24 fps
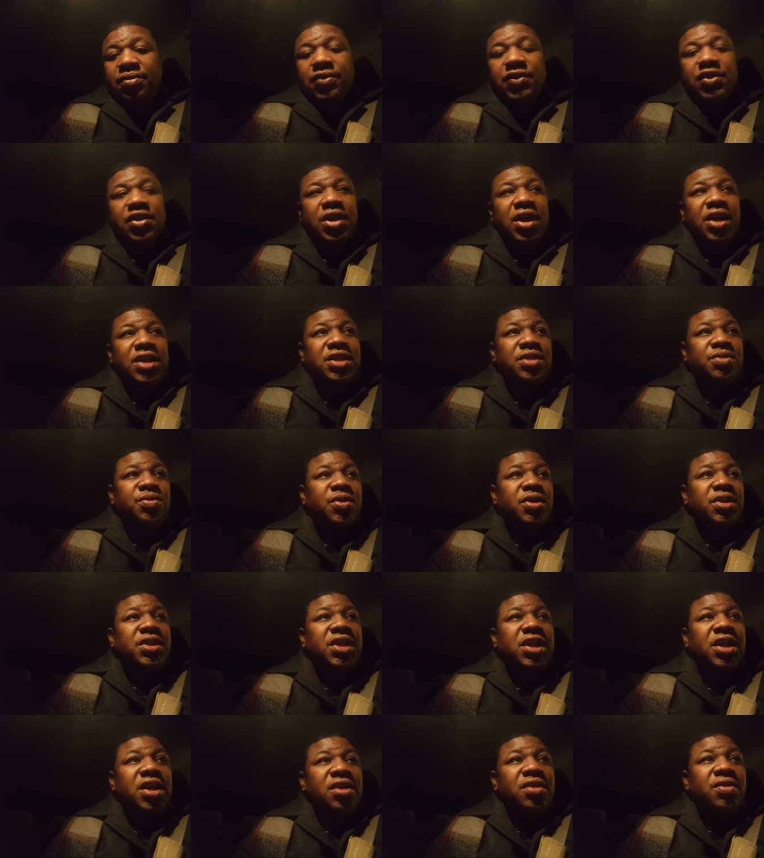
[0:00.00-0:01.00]
So I just
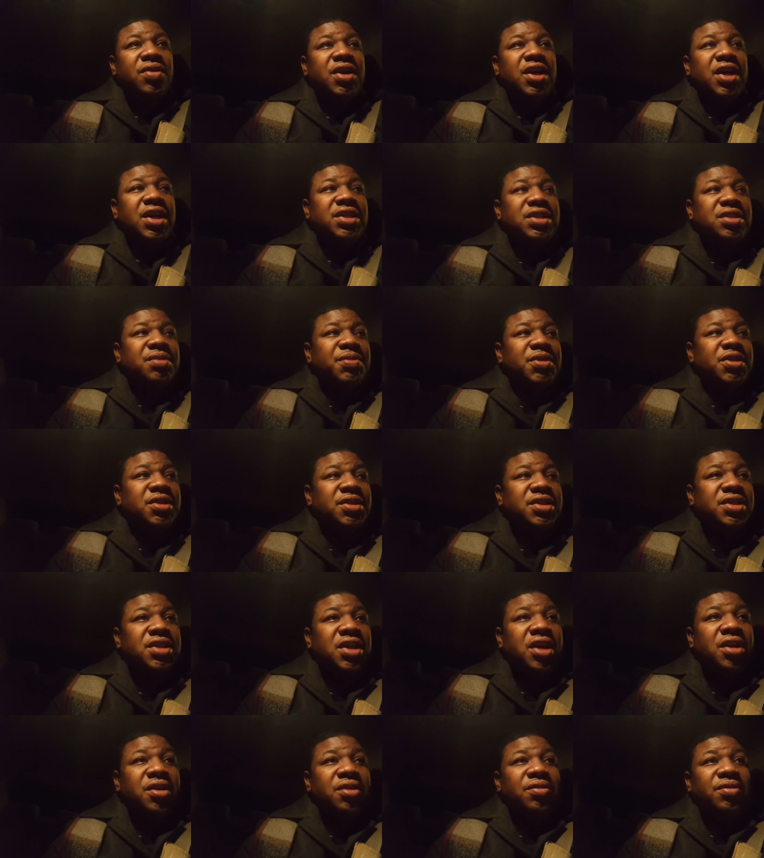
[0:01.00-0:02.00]
wanted to give you guys some
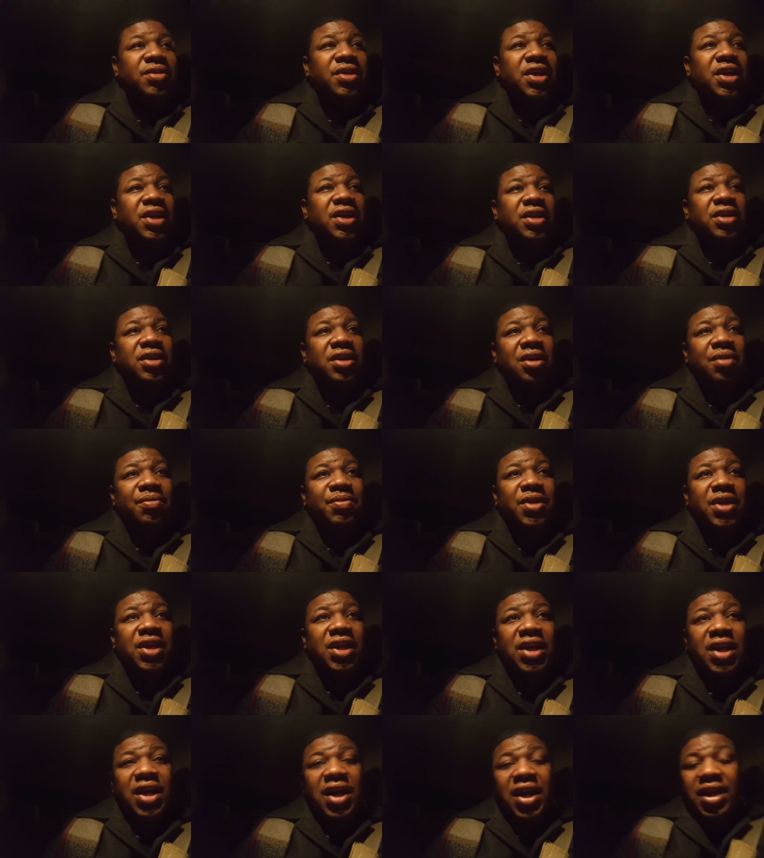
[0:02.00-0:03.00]
insight on that. I'm going
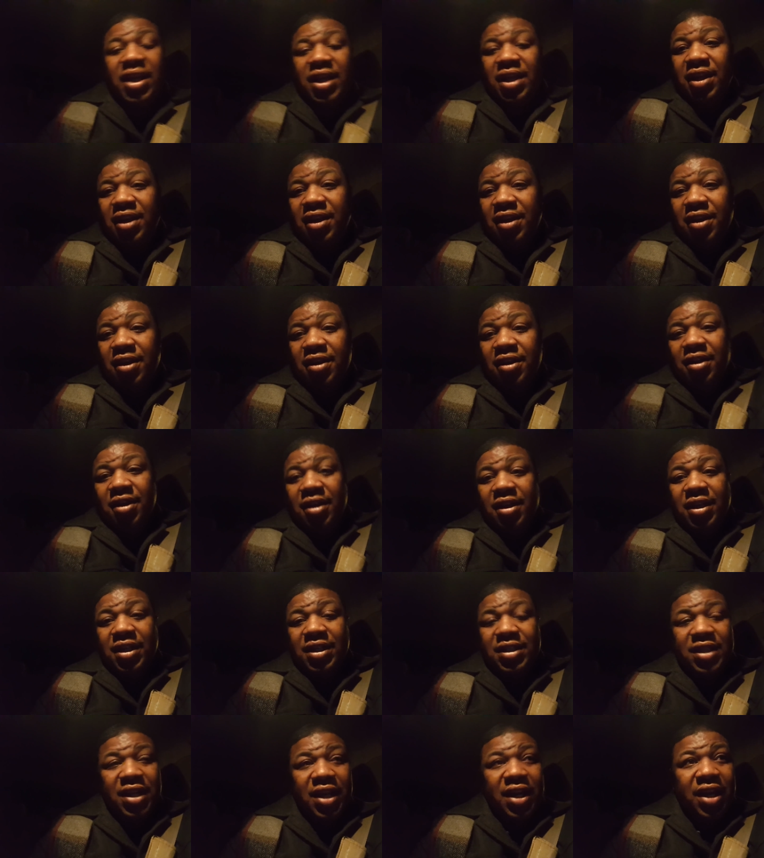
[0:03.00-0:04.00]
to get out of here
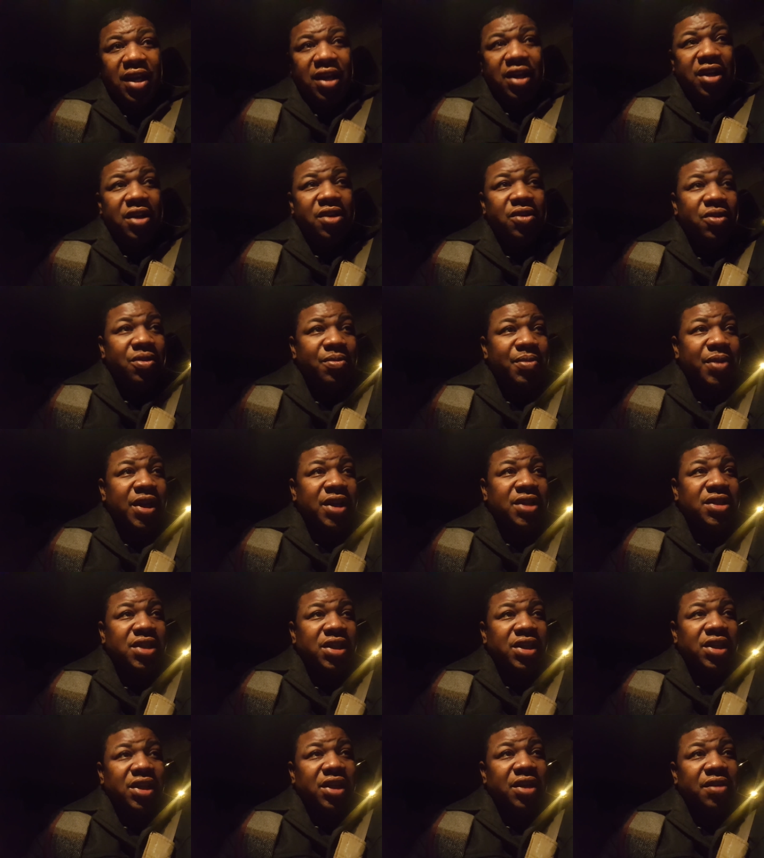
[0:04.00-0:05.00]
because I got to go. I'm
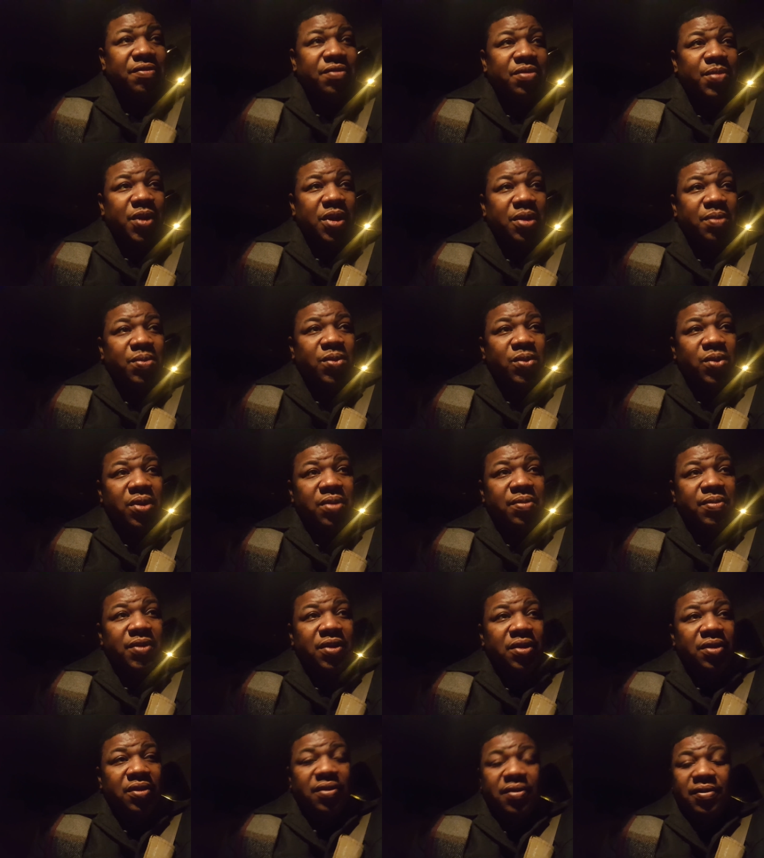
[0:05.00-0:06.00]
actually late for my
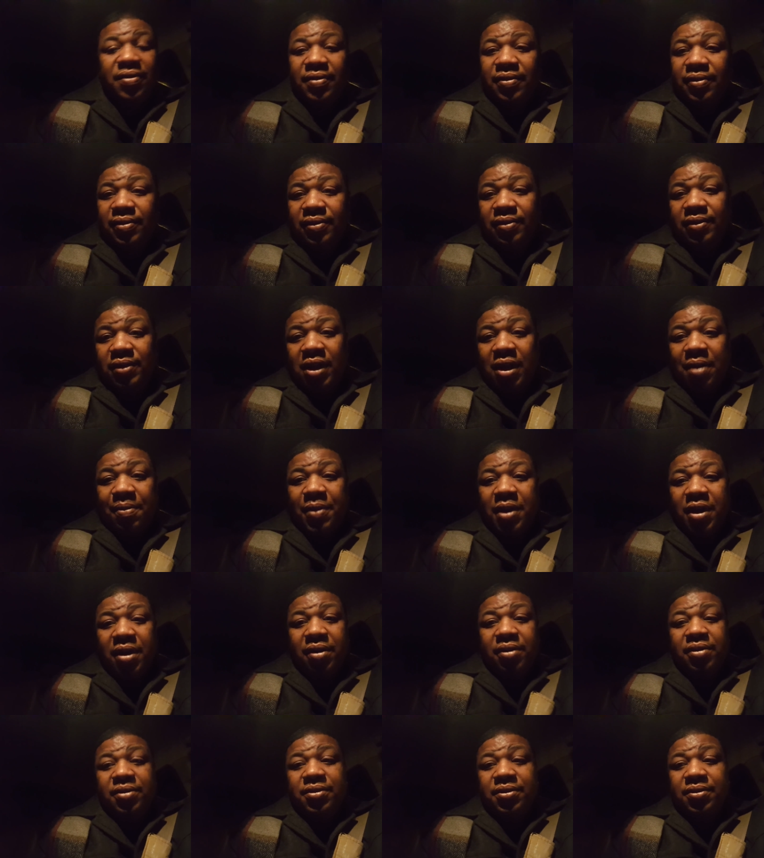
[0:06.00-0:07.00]
appointment. I'm
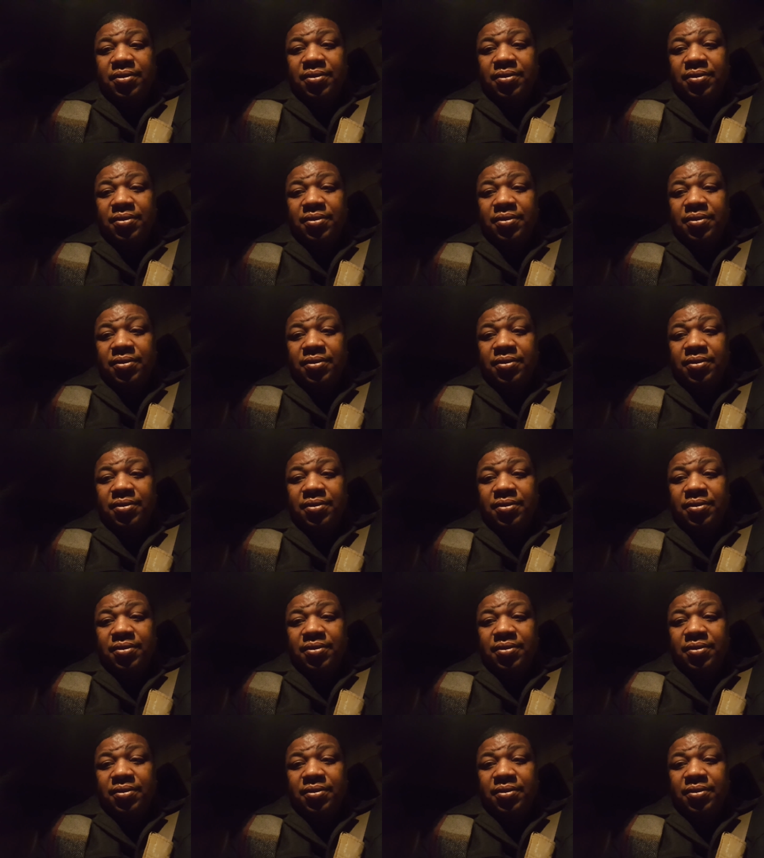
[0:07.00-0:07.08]
out.